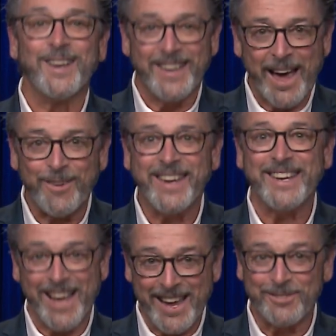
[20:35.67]
County
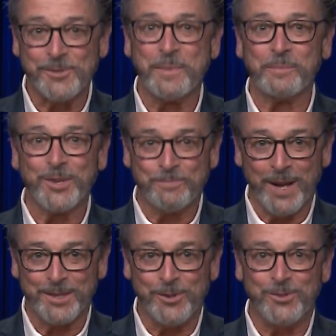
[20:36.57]
Councilmember
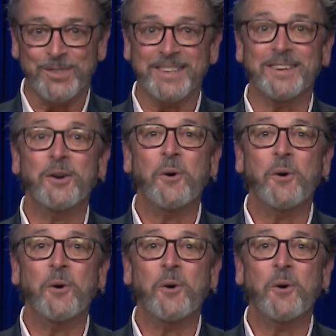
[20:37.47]
Balducci,